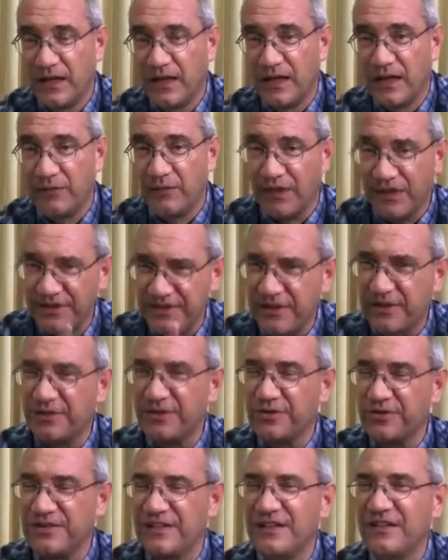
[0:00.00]
And when I started
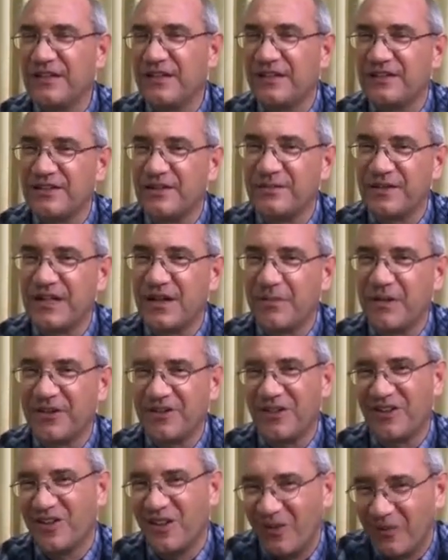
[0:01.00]
to see something
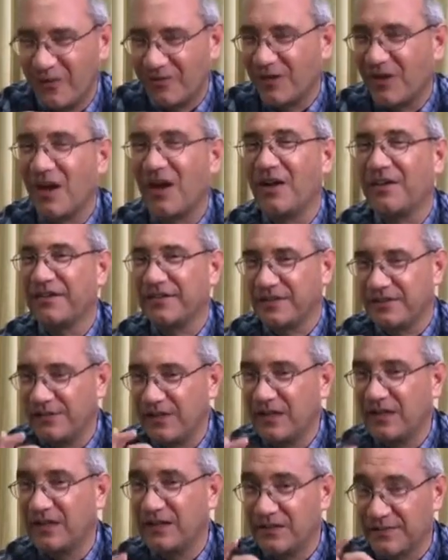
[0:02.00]
about the love of God, it
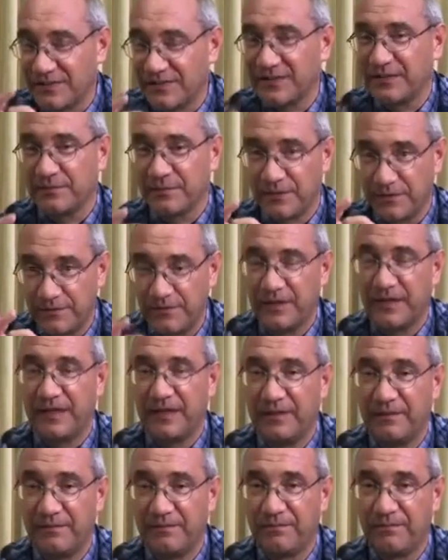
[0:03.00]
really set me free.